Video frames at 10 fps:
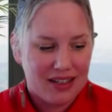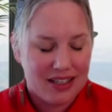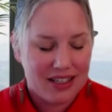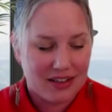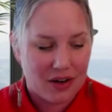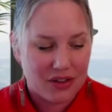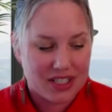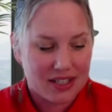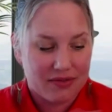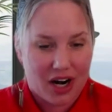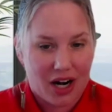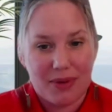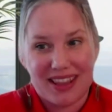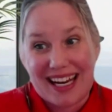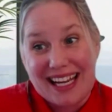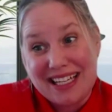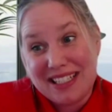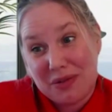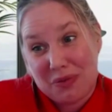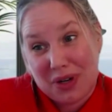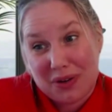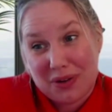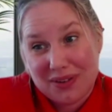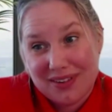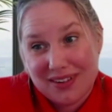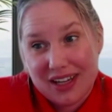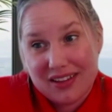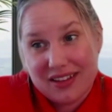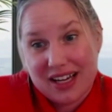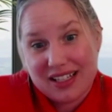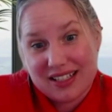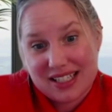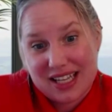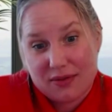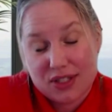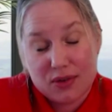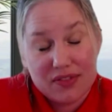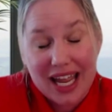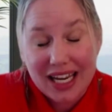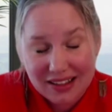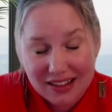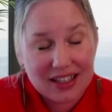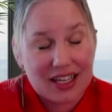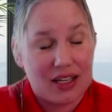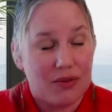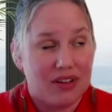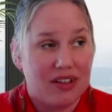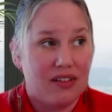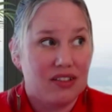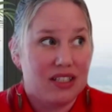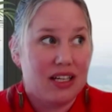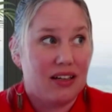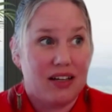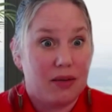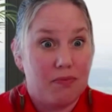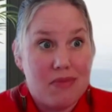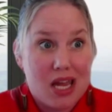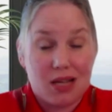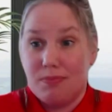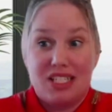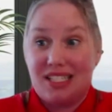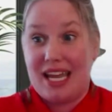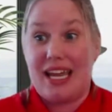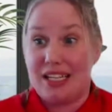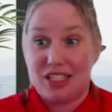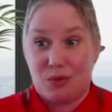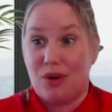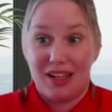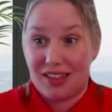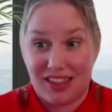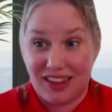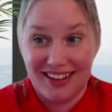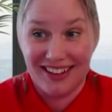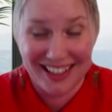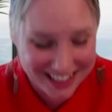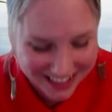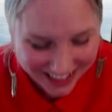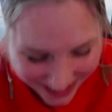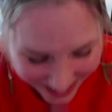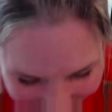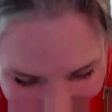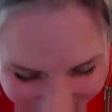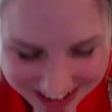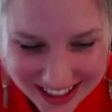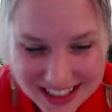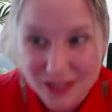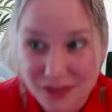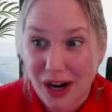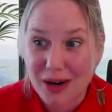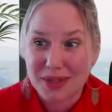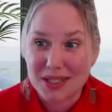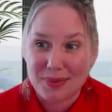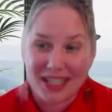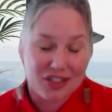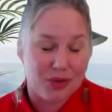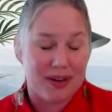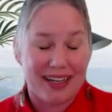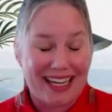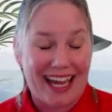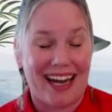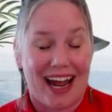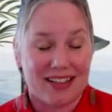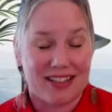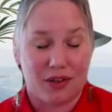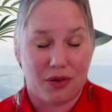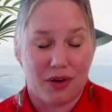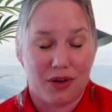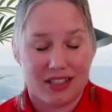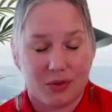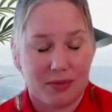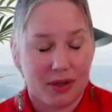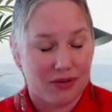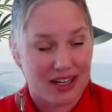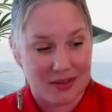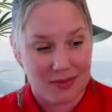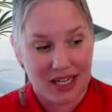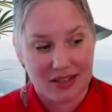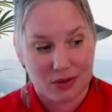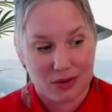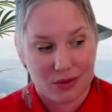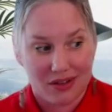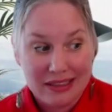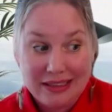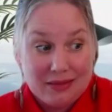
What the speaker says: you know, this environment that isn't real and that is safe. So if anything, anyone listening, like, make mistakes with these environments, because you can ask the questions, what about resumes? Or